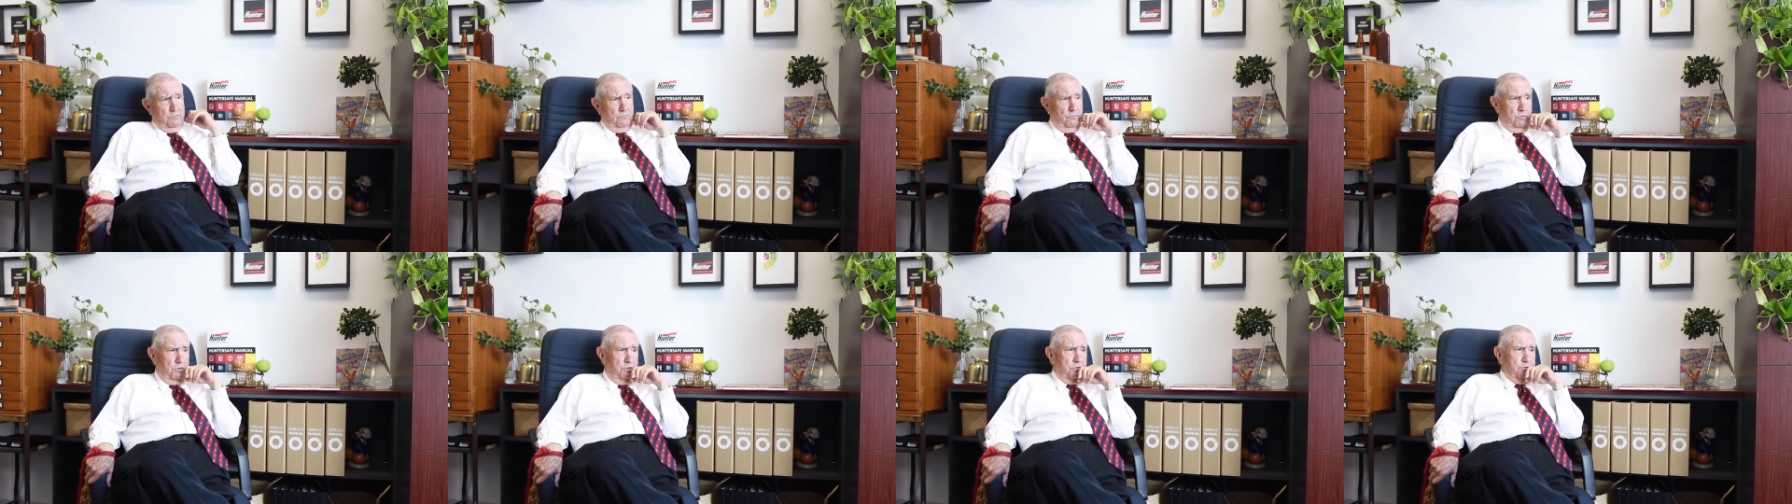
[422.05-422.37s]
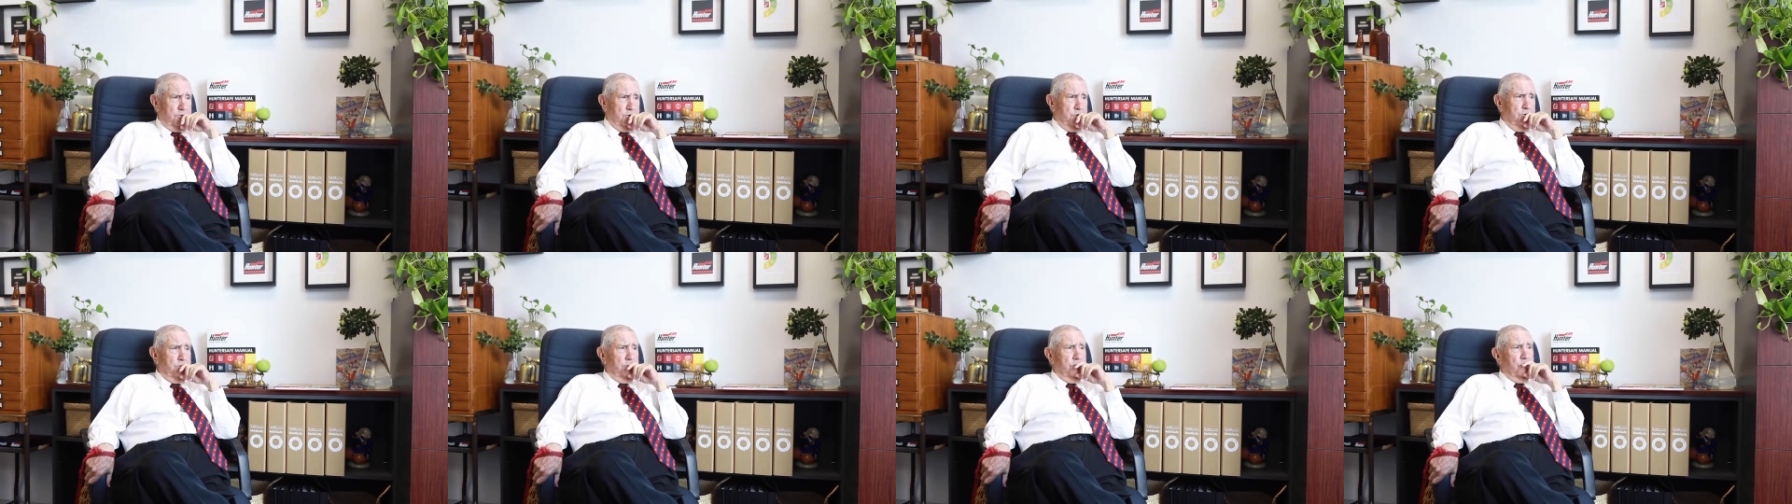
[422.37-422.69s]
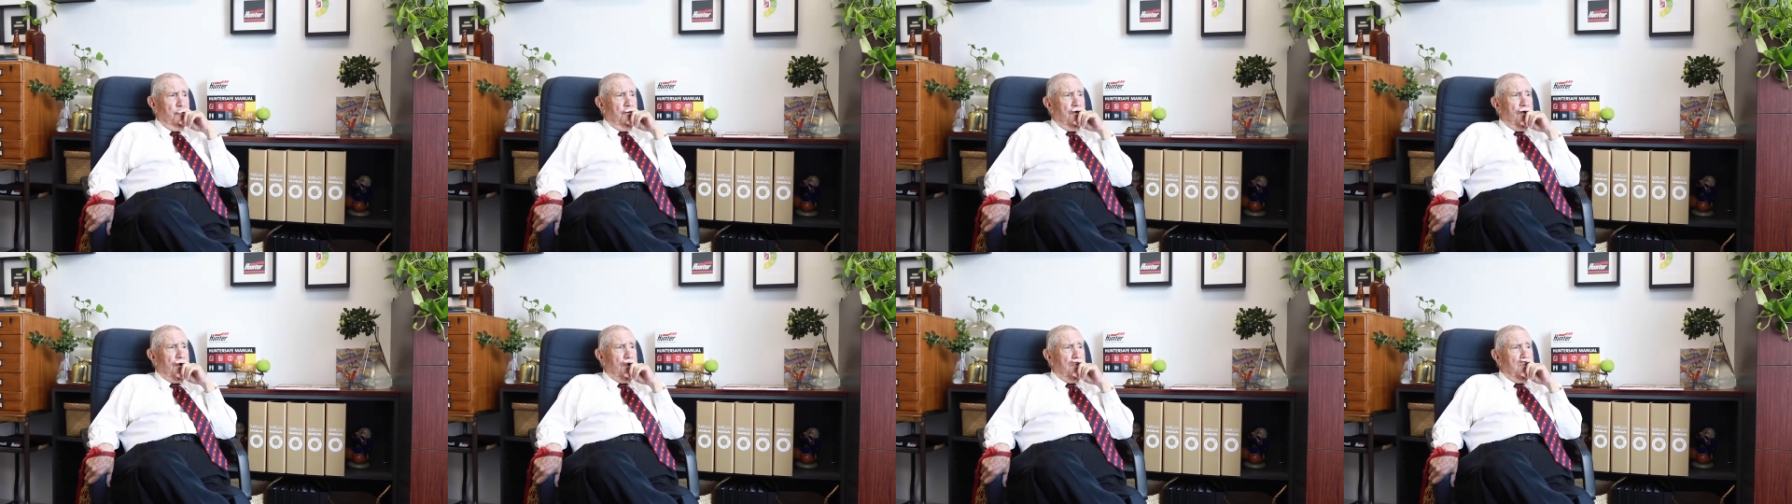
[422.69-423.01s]
weren't doing
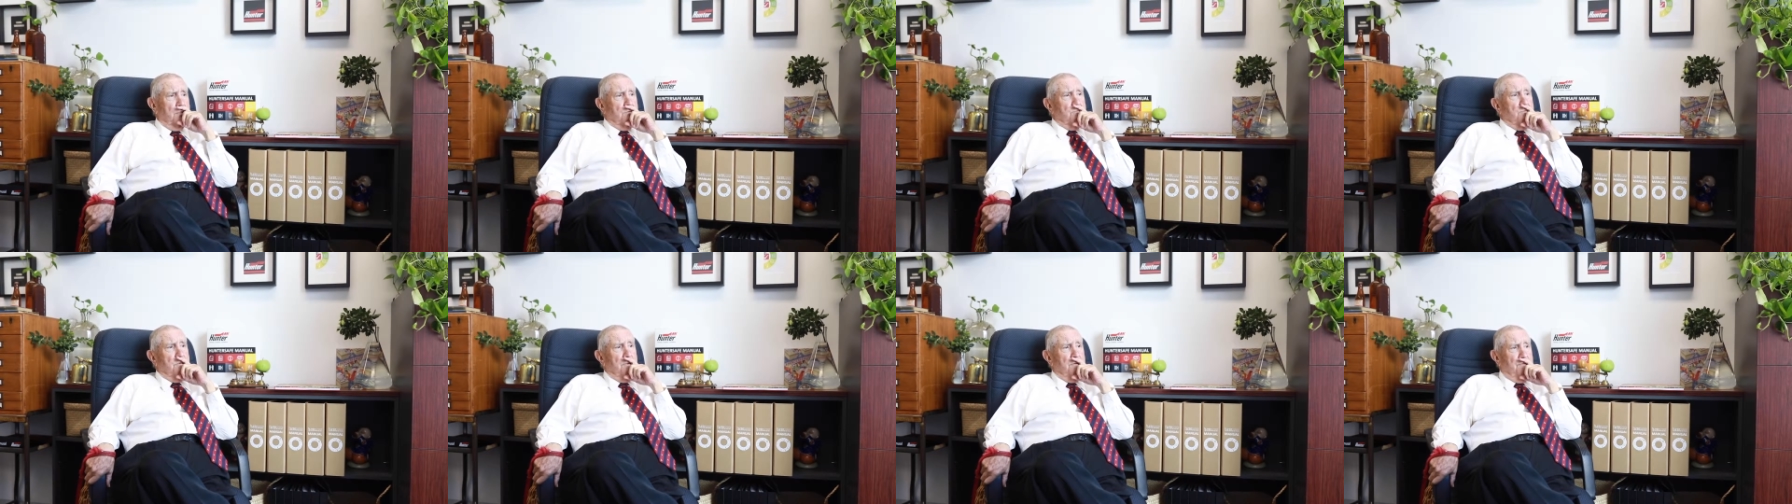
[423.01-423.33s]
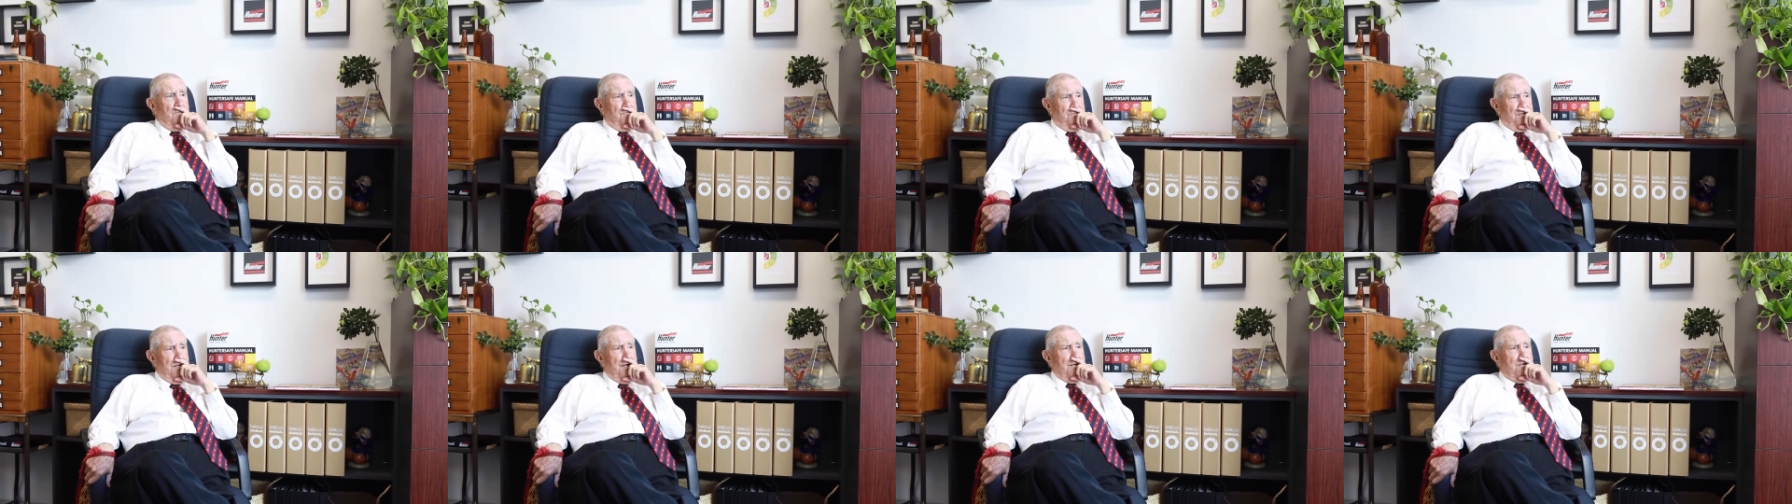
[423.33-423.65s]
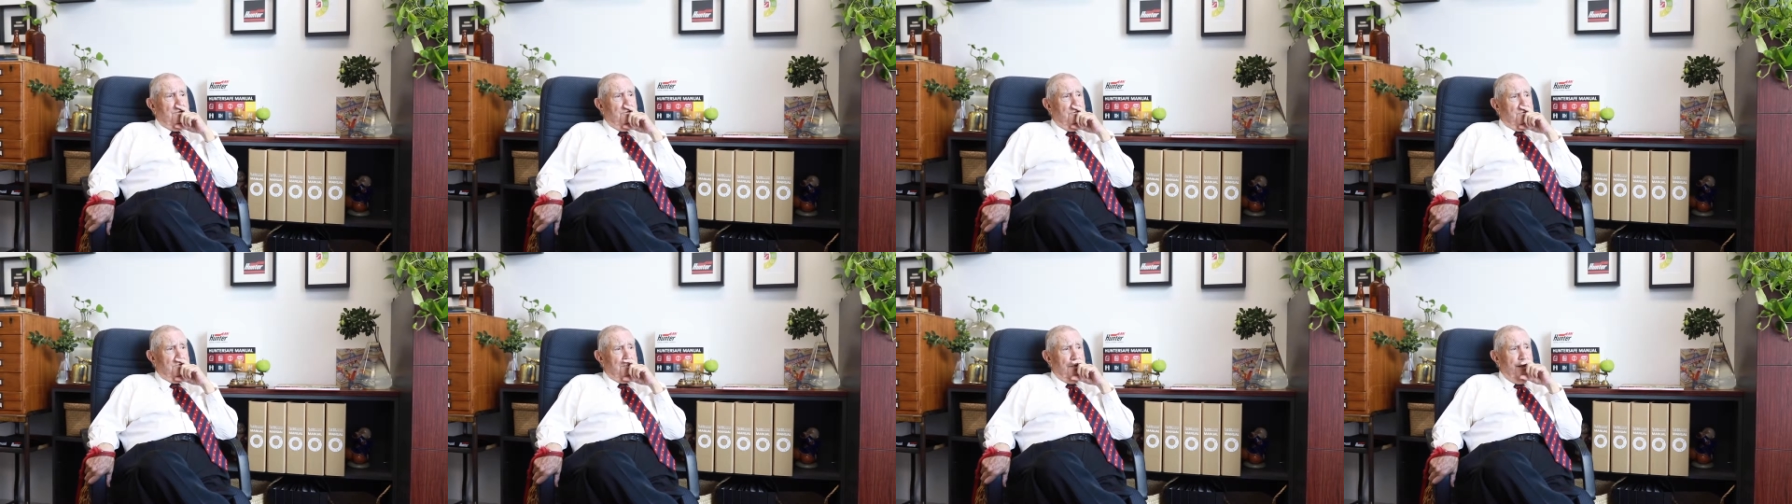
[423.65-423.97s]
well and we've
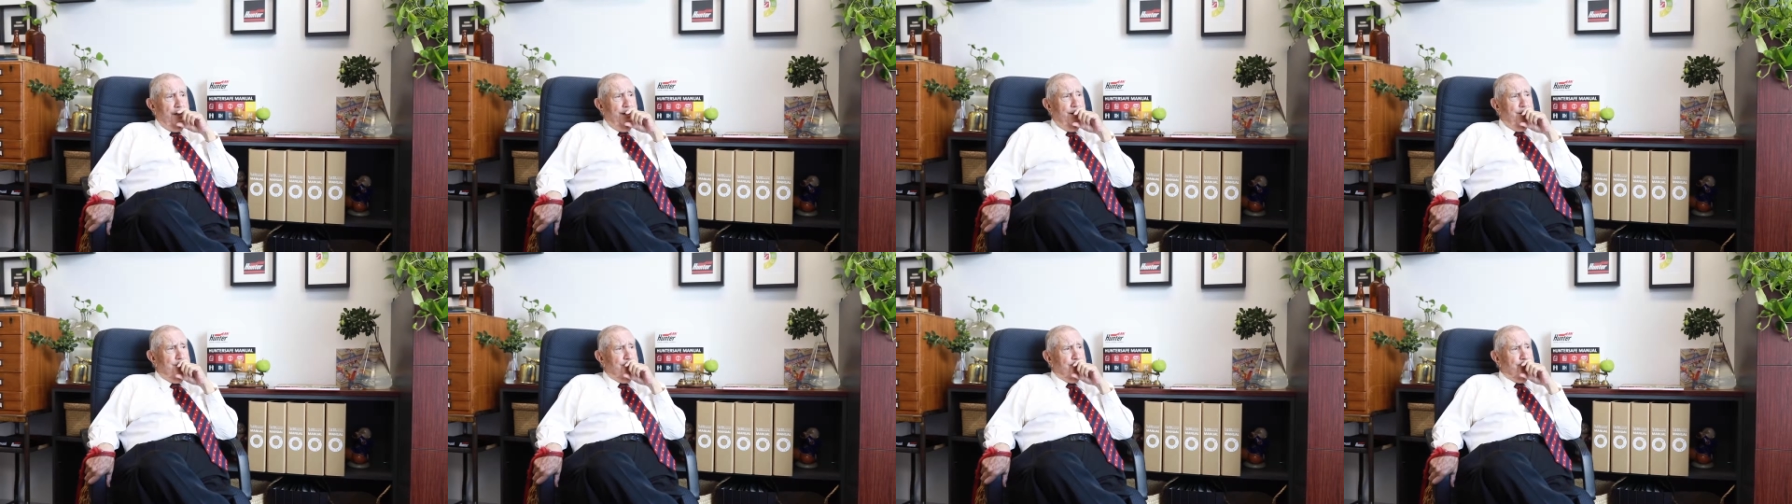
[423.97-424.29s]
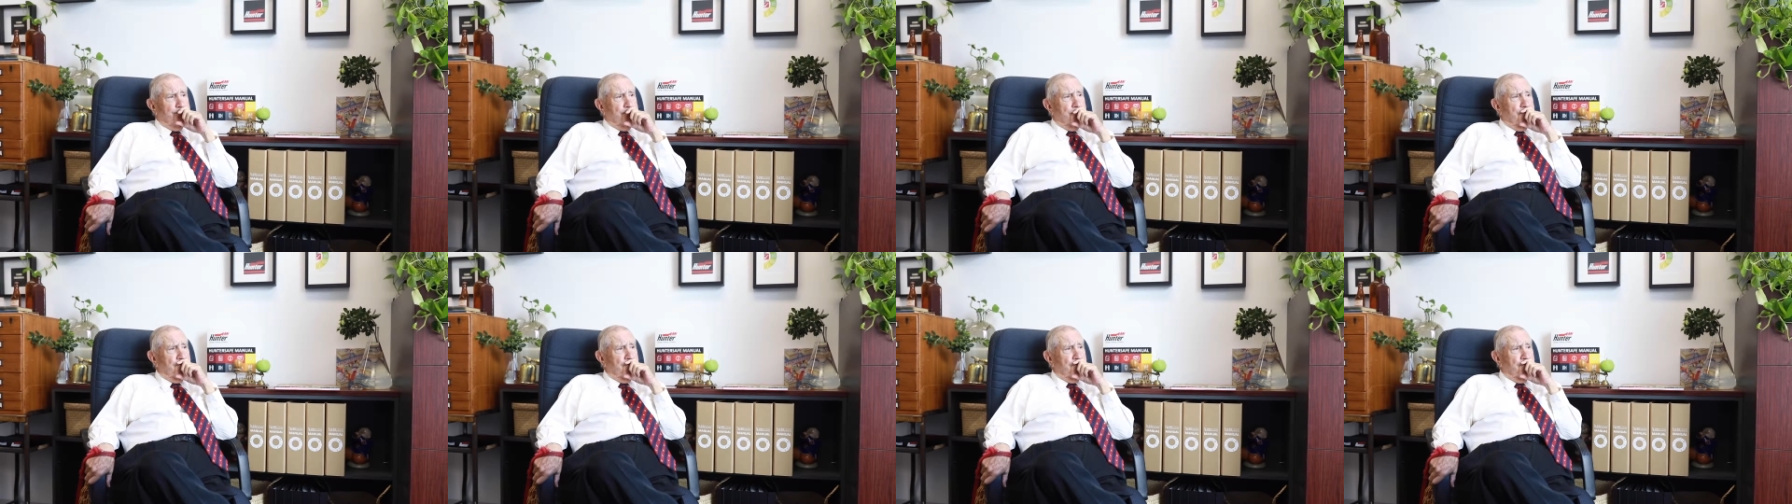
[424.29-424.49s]
knuckled down.